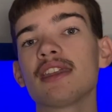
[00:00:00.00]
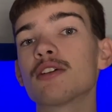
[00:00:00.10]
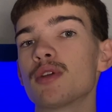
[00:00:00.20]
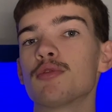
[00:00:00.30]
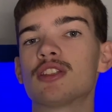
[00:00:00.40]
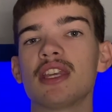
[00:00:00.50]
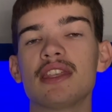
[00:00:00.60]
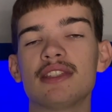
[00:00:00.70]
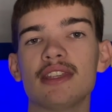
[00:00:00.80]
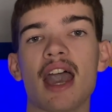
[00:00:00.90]
that we will see
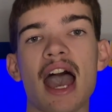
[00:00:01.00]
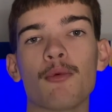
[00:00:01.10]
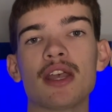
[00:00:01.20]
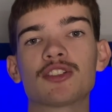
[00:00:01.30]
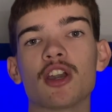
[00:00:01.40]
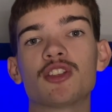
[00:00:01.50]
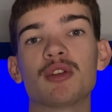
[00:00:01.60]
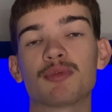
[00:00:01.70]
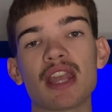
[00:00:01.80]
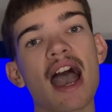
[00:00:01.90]
this year at West Coast,
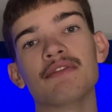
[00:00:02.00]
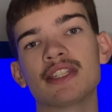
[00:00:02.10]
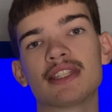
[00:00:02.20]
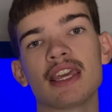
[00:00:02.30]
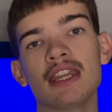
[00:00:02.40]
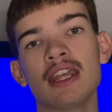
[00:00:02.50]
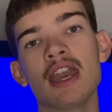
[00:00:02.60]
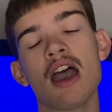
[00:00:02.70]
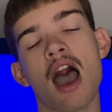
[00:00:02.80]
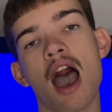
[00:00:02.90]
which we haven't seen
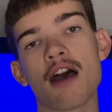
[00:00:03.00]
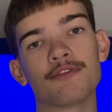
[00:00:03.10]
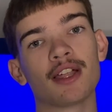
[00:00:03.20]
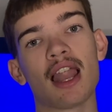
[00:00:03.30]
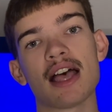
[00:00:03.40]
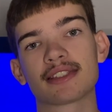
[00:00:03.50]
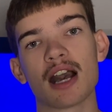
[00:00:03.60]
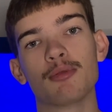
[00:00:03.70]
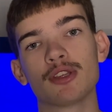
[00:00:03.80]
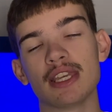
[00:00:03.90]
for the last
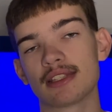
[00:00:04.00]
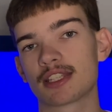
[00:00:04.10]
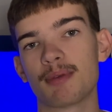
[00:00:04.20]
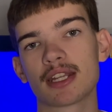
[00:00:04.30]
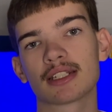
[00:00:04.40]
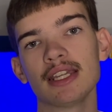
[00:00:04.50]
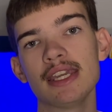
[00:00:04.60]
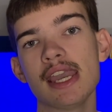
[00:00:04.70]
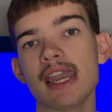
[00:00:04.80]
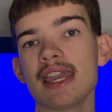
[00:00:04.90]
couple years
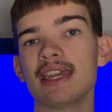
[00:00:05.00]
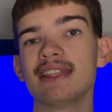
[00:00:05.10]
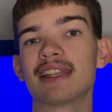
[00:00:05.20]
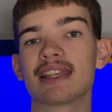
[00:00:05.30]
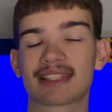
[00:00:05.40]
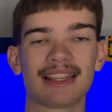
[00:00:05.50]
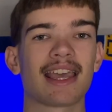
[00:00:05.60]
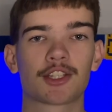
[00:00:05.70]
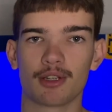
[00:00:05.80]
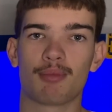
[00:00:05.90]
especially, is
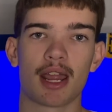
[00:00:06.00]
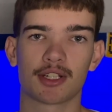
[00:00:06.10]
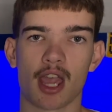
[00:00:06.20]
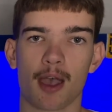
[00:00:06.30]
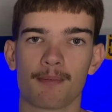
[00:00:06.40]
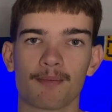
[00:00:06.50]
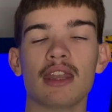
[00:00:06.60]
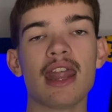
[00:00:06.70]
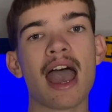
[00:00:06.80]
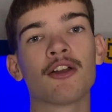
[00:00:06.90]
selection pressure.
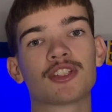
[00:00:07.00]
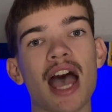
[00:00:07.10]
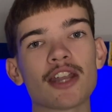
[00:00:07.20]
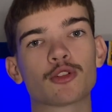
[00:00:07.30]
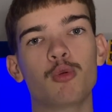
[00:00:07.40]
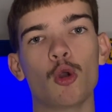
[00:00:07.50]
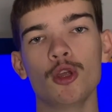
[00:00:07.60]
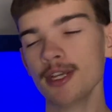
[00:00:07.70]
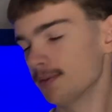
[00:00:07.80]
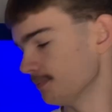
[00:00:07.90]
Now, touch wood,